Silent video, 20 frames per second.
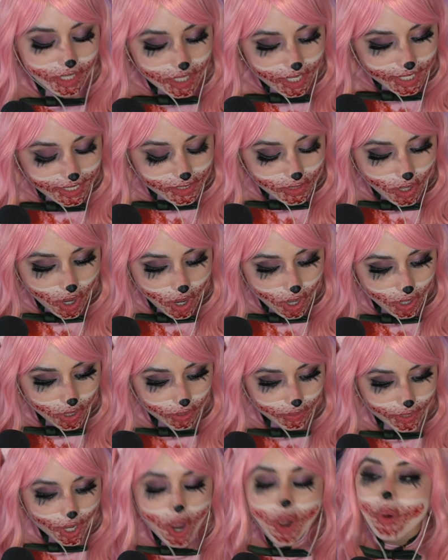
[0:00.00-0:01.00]
it's
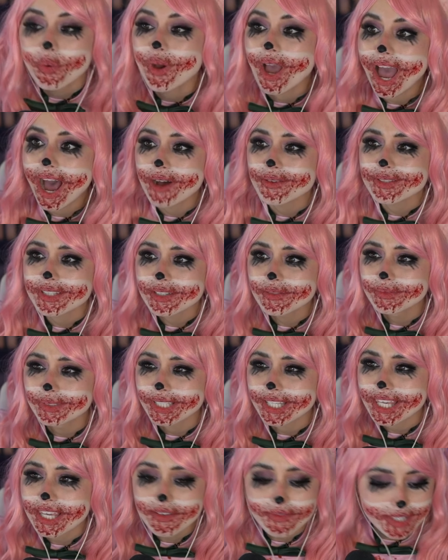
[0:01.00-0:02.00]
called, House of
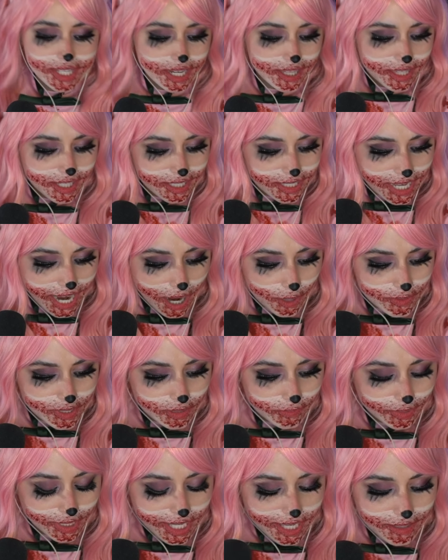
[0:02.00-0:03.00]
Leaves. I think it's House
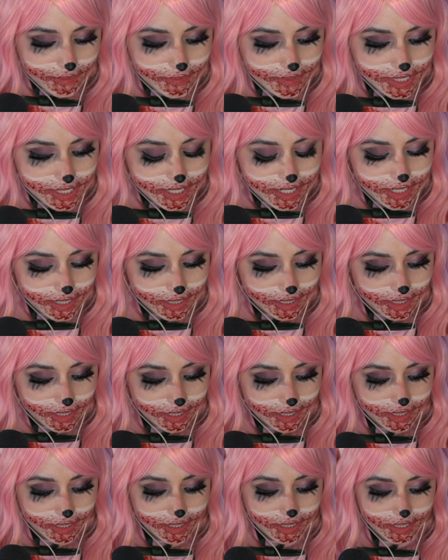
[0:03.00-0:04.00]
of Leaves.
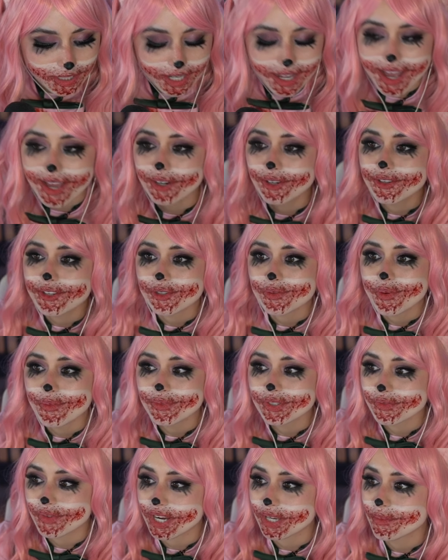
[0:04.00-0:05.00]
I don't know, this one
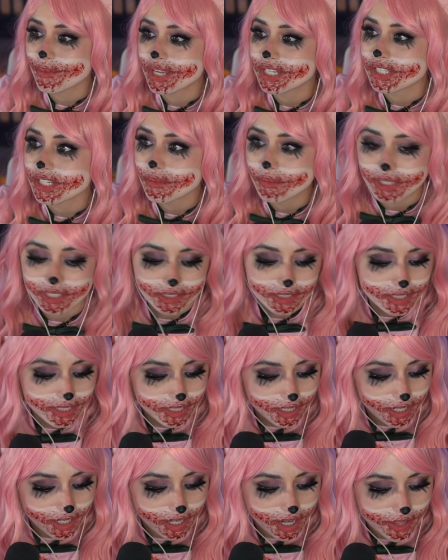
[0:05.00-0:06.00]
was recommended amongst
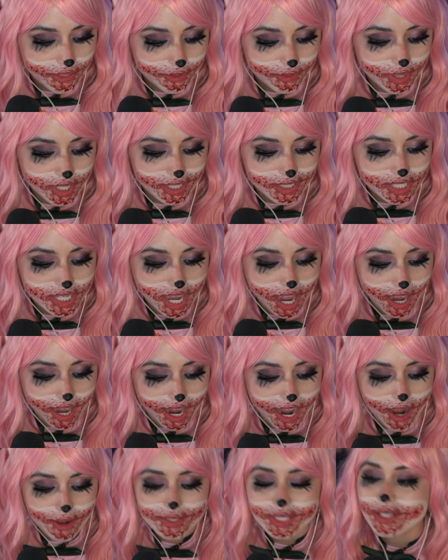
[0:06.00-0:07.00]
other things. Yeah,
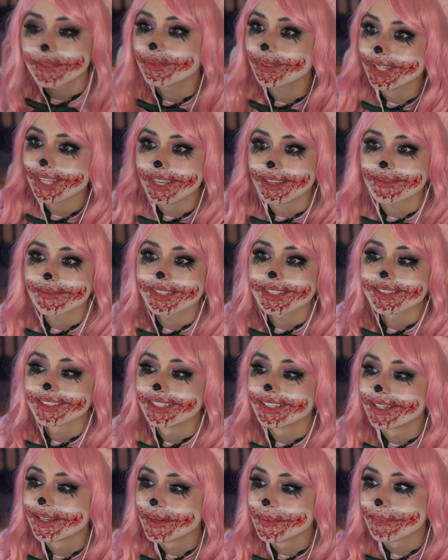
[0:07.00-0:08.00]
House of Leaves.
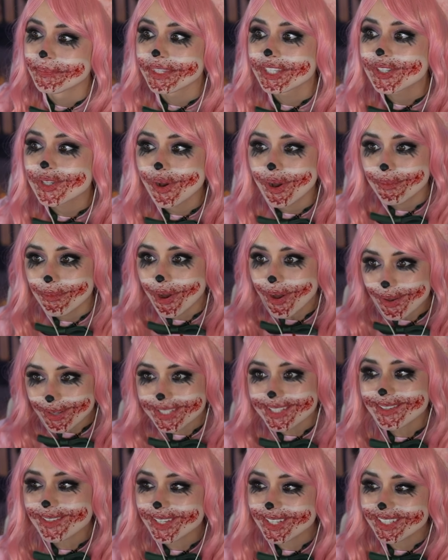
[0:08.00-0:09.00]
So I'm
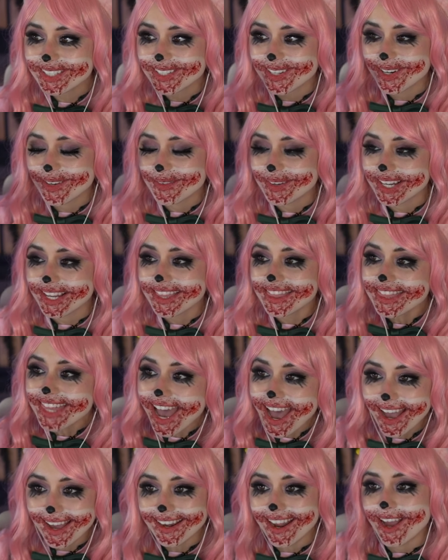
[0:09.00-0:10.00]
also gonna start reading
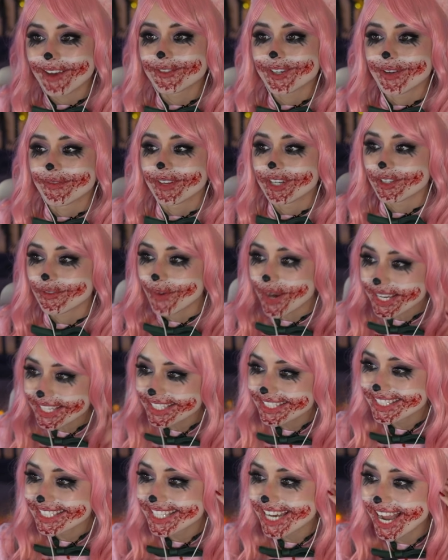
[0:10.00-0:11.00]
that after I finish
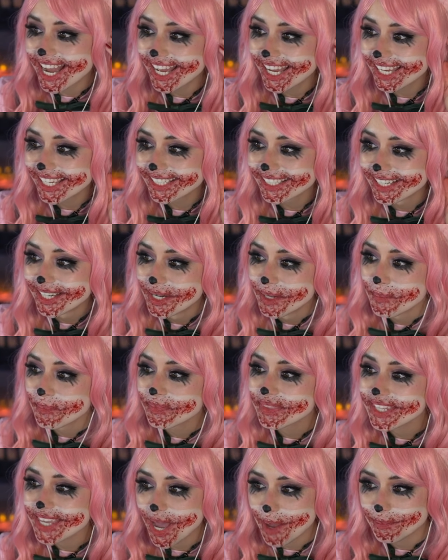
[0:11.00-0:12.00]
Frankenstein.
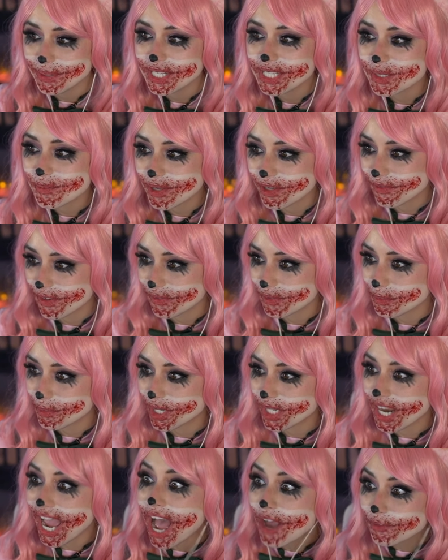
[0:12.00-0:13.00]
The yapping is my favorite
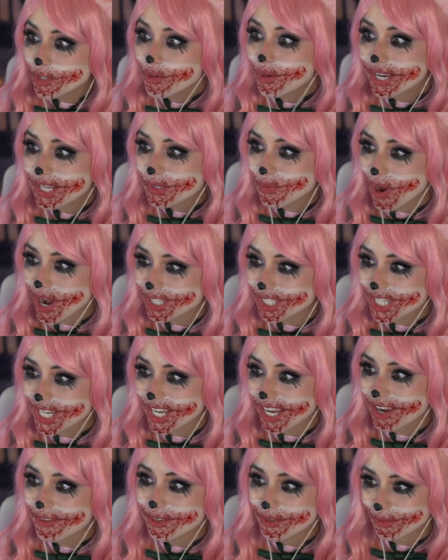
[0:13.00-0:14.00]
part. Have you guys watched it?
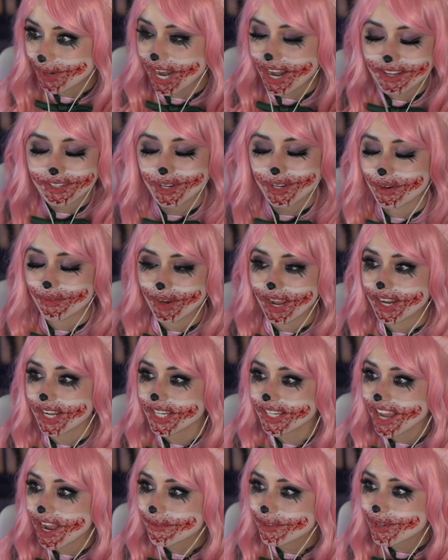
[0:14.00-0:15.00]
Have you read
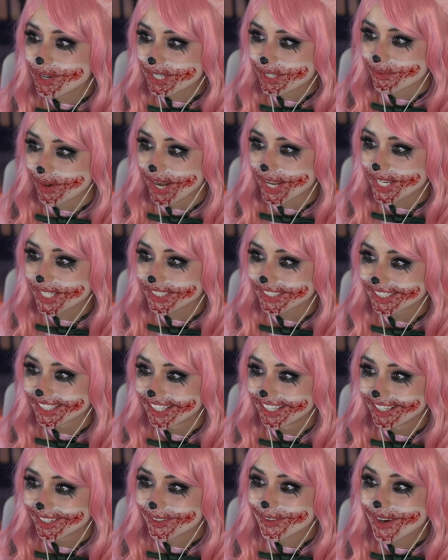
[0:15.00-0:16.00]
it? Have you guys read it?
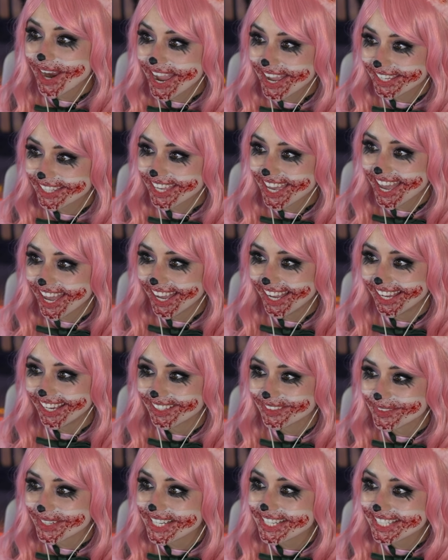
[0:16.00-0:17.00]
Greg, yeah,
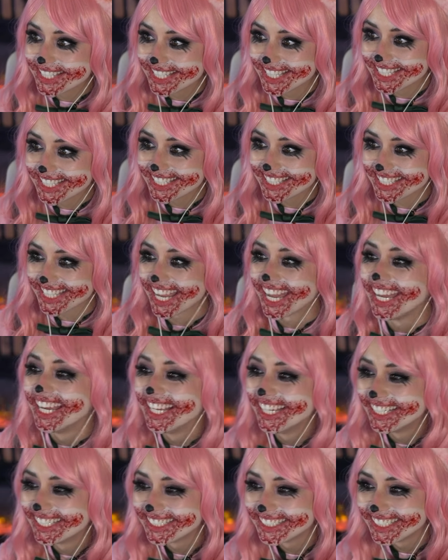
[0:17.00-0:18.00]
Reese's.
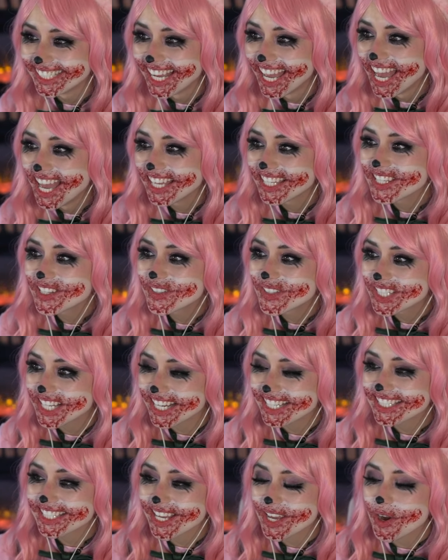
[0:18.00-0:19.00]
You
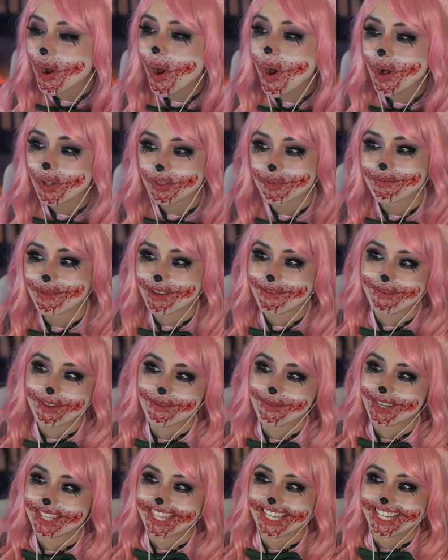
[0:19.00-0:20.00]
just said all of my
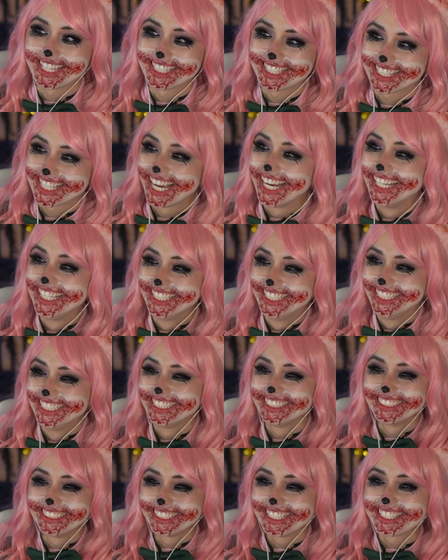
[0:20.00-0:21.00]
favorite things.
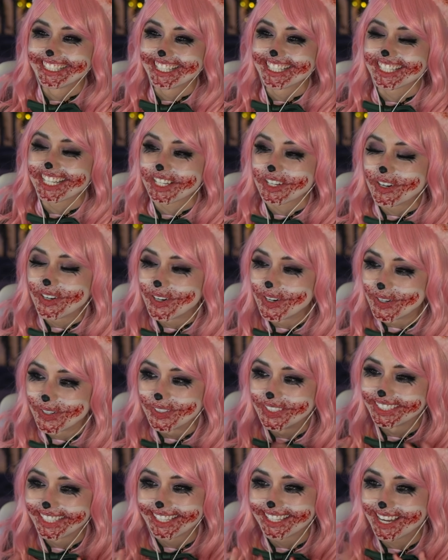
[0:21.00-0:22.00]
This is like a
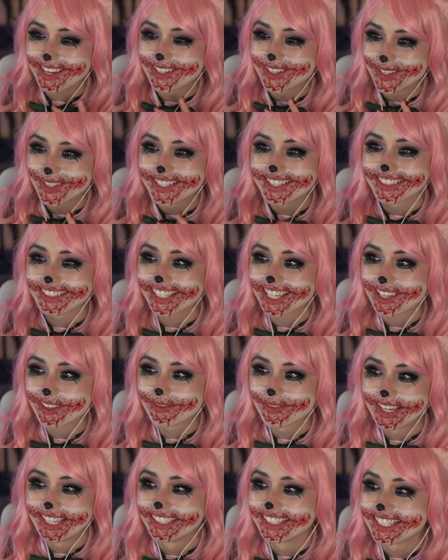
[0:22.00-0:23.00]
whole, I turned a
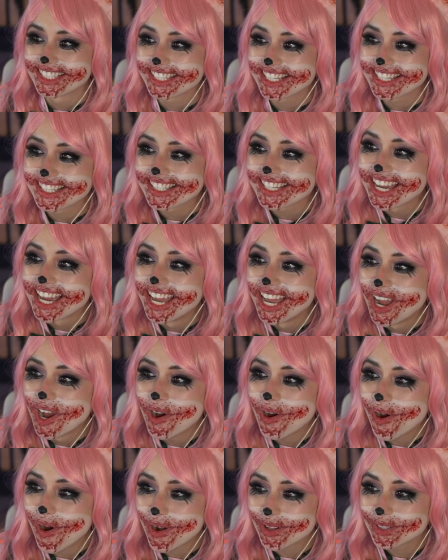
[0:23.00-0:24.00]
leaf and this is
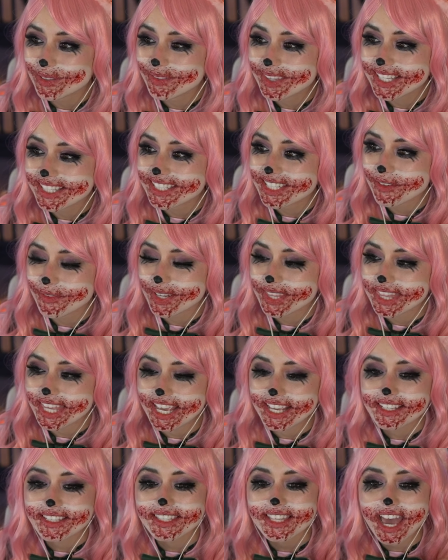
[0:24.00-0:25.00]
all of these different
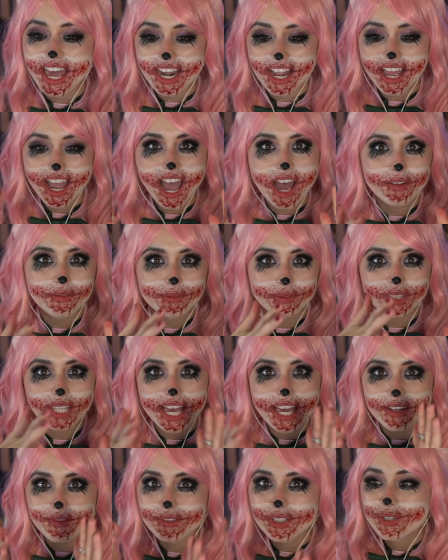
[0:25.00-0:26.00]
things that have
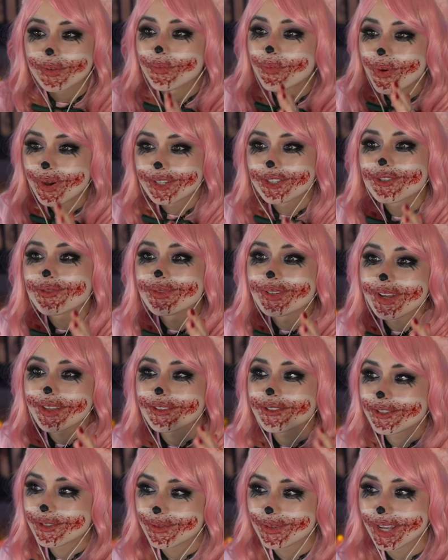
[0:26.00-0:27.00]
led to one to
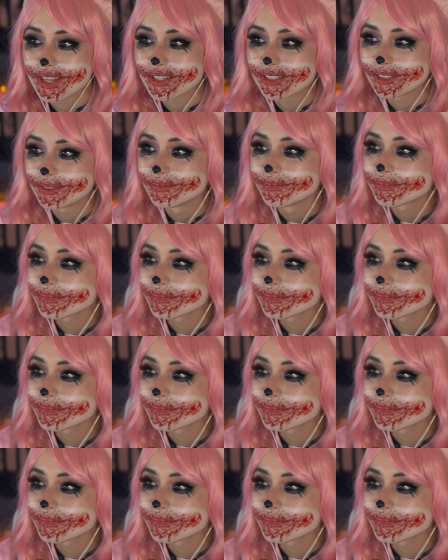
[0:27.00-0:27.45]
another.